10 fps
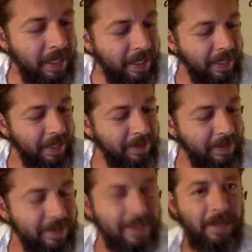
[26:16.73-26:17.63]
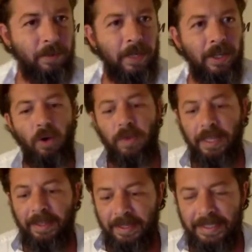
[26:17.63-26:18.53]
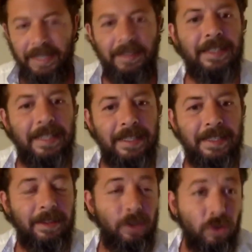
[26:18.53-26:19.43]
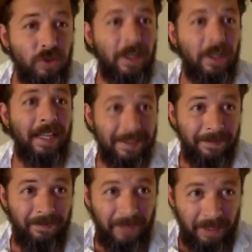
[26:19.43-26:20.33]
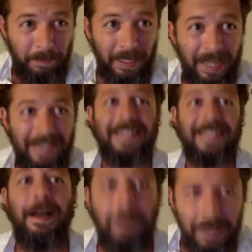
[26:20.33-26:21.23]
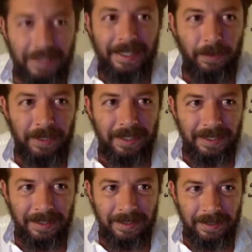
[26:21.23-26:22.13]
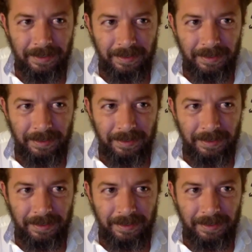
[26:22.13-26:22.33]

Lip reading: We know that there are certain things, usually very big ensemble sequences,